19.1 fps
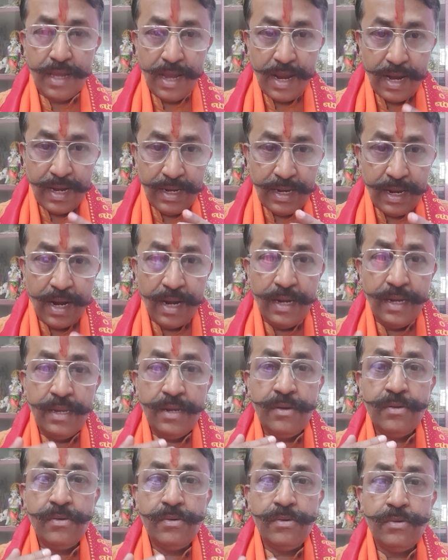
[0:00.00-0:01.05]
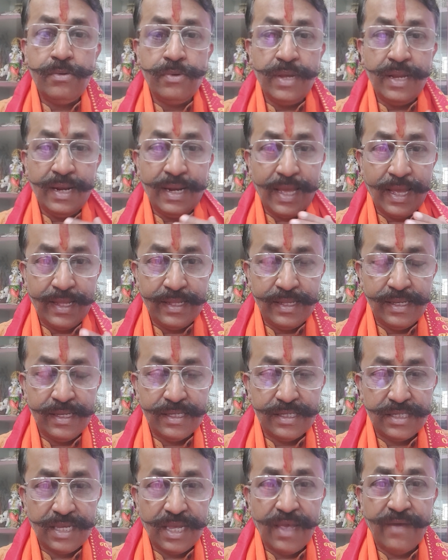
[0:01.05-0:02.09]
And continue doing like
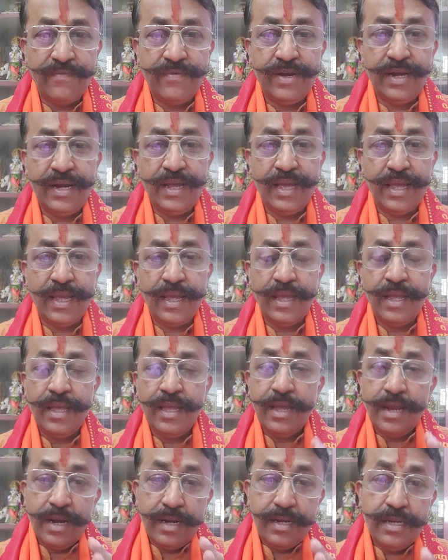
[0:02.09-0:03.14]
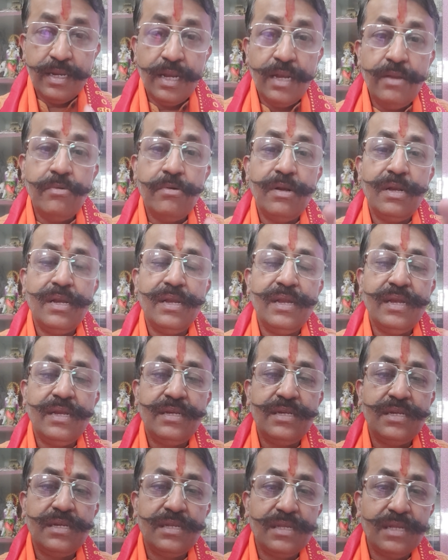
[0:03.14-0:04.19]
this every day till you
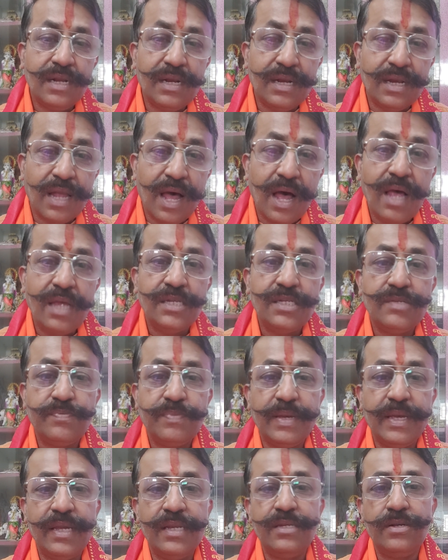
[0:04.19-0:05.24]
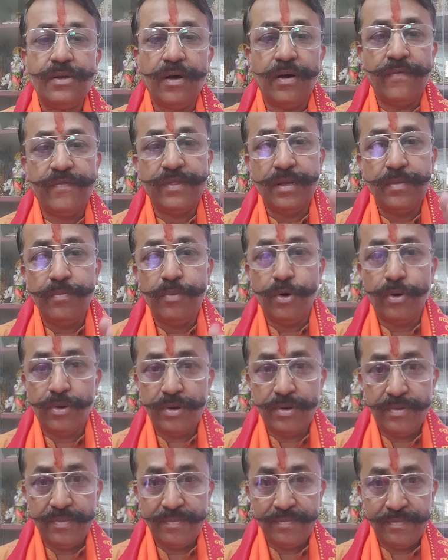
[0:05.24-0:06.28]
reach the last page of the
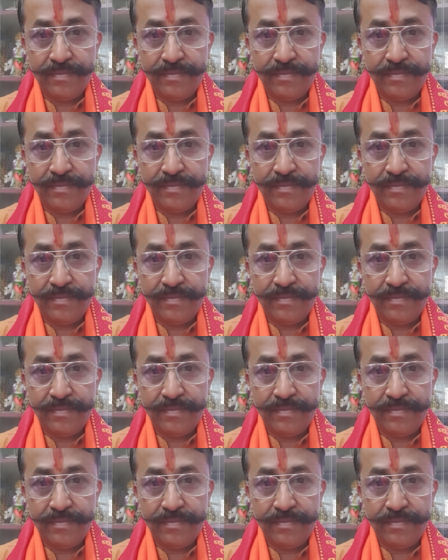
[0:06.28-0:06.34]
book.